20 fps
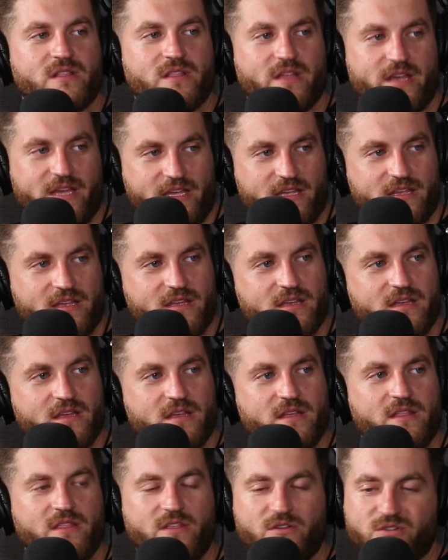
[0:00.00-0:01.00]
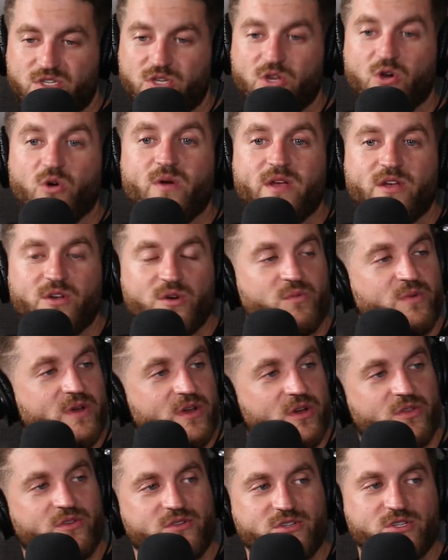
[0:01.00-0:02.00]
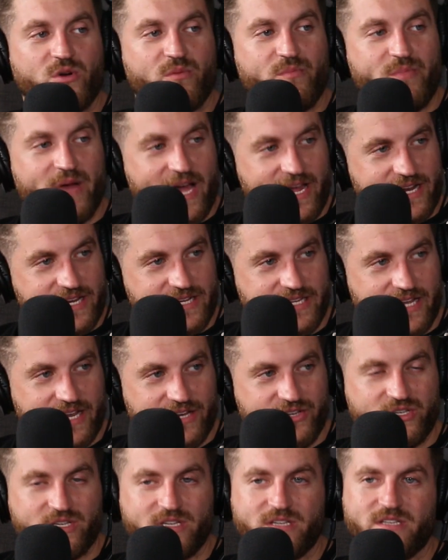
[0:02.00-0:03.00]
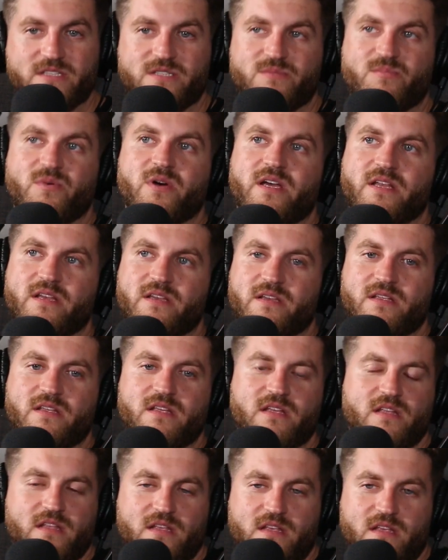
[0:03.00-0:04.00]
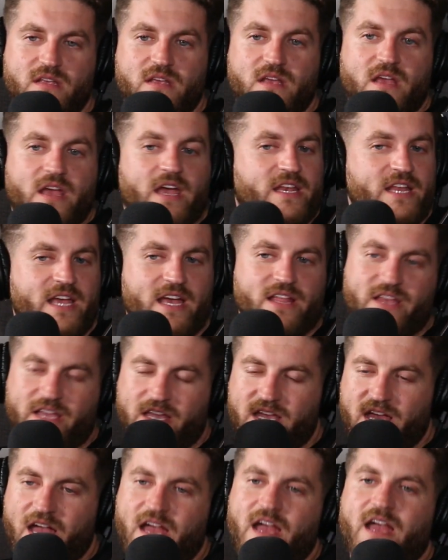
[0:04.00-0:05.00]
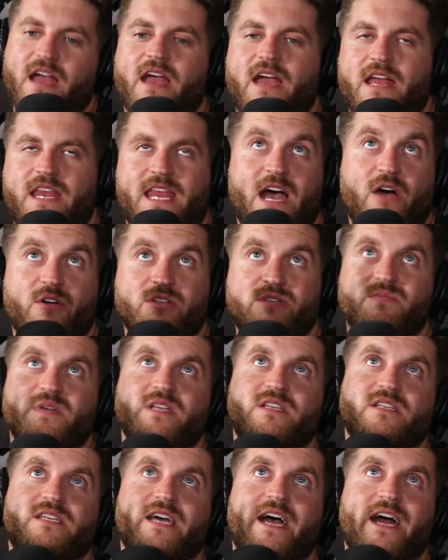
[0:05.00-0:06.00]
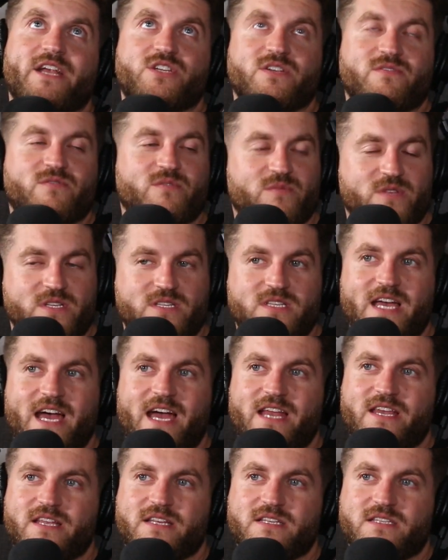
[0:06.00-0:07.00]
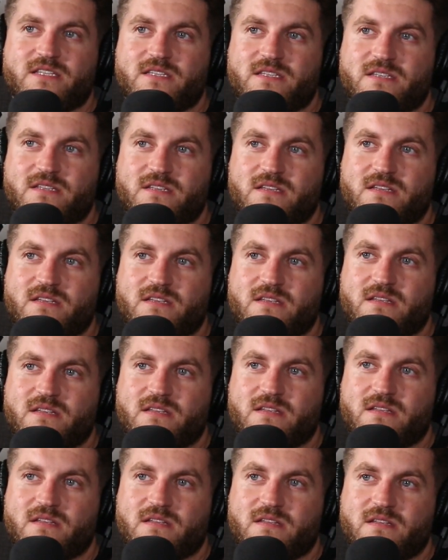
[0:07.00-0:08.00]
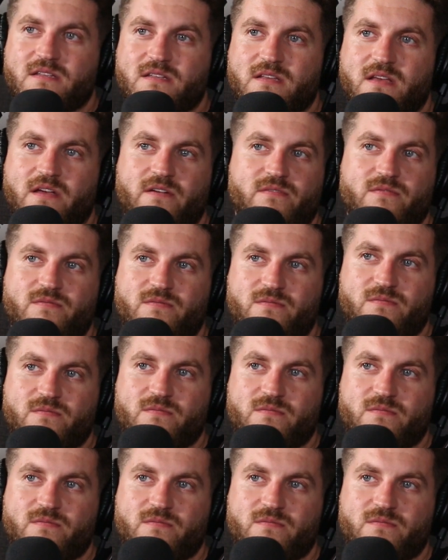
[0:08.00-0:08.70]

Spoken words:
Like, there's no ill will. There's no bad intentions. But, and yeah, like, and now it's me detaching from the sadness of.